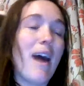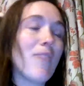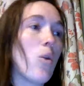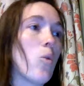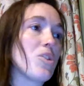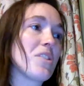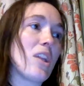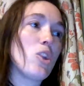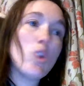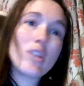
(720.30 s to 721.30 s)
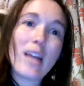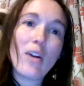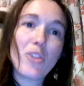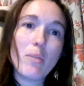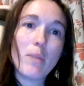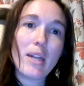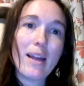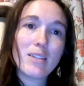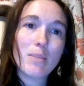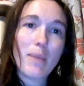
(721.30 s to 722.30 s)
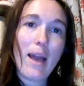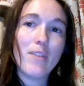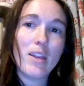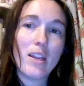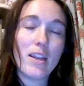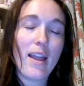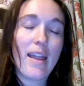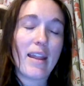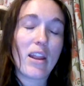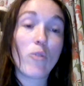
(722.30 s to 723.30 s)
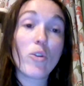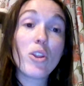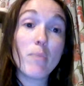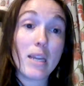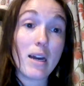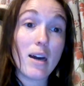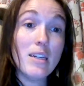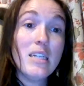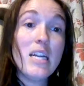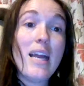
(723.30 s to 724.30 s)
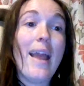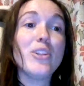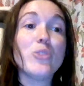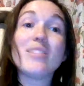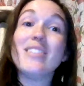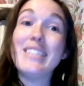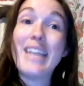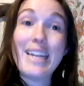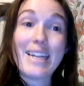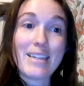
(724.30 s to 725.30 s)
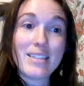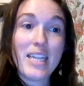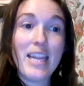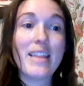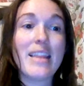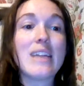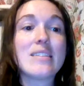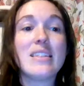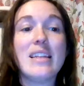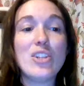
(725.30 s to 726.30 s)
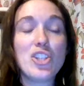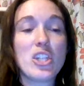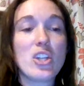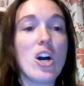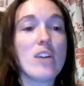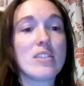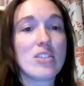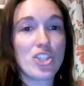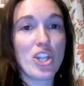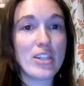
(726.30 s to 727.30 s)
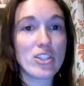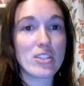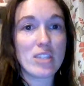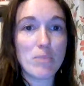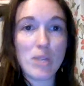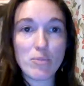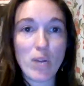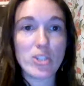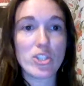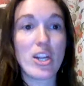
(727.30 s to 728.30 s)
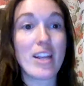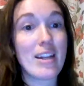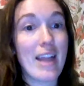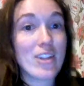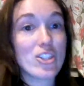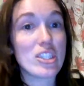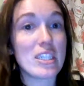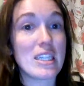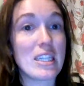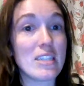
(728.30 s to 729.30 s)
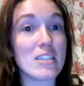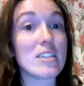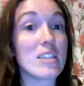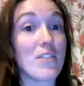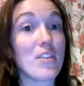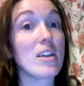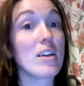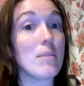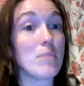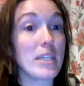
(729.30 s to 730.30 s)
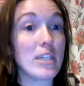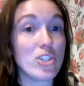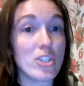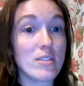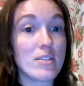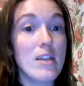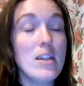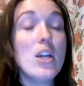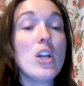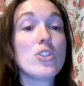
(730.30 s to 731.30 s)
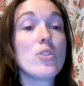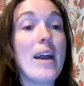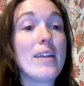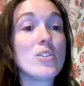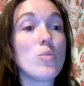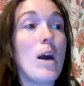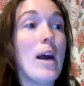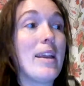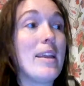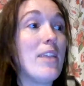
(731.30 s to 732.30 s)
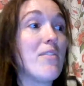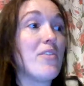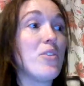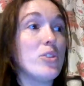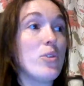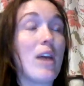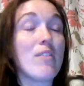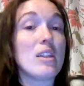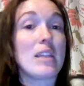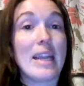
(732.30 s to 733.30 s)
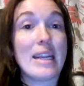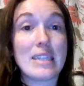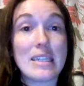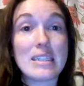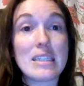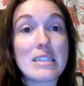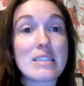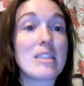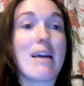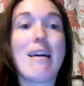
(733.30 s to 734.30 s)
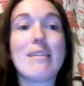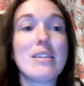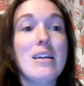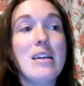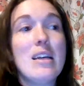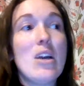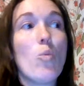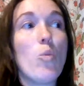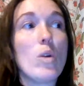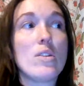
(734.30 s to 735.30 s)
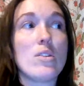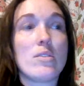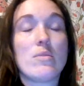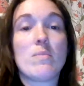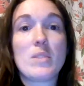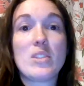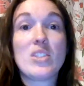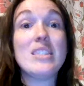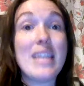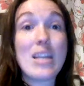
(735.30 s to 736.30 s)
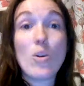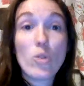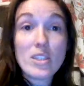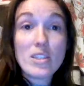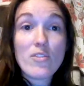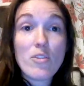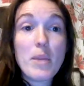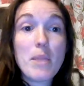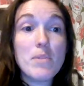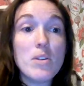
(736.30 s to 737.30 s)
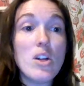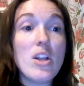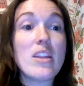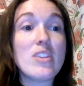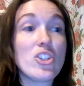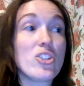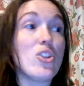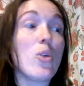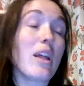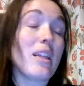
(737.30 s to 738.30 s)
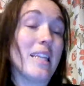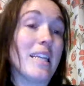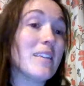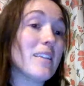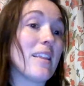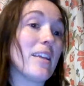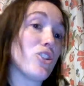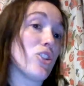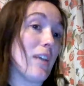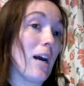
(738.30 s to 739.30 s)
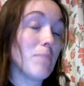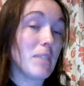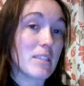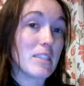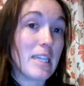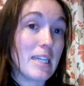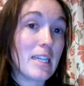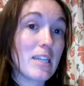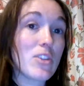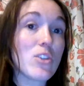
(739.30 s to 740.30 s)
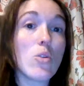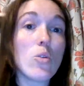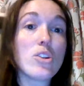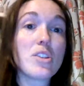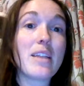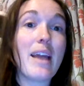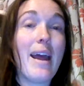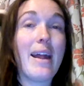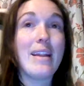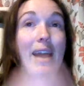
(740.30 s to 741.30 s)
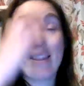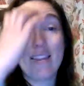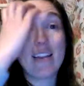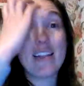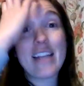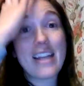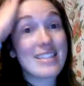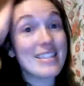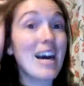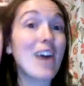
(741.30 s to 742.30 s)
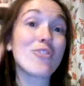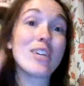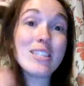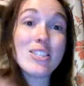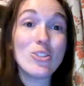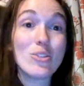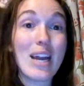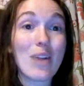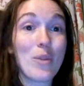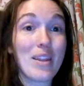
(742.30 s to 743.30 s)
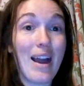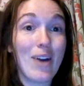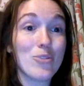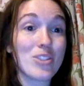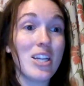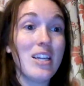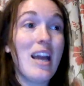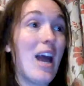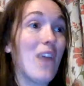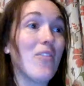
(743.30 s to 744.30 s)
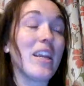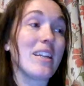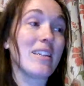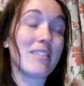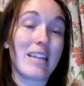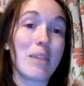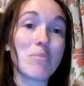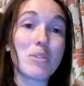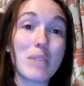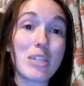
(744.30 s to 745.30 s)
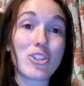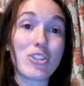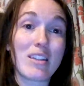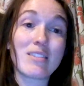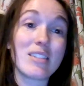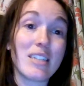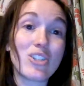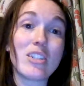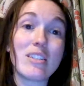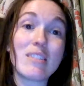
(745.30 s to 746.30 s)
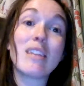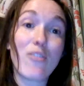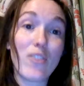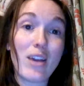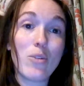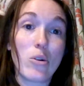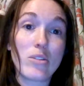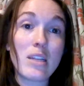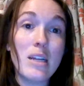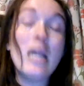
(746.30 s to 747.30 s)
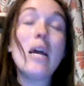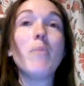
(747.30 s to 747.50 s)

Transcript: have a horse that looks healthy but it ends up having an arrhythmia and you sedate it, that sedation causes changes in the blood pressure and can actually lead to significant complications. So that is why even if you do have a lay dentist that will sedate horses for people, just know that legally they should not be sedating your horse, and ethically it's not right to do that without having an exam to make sure that the sedation is safe for that horse.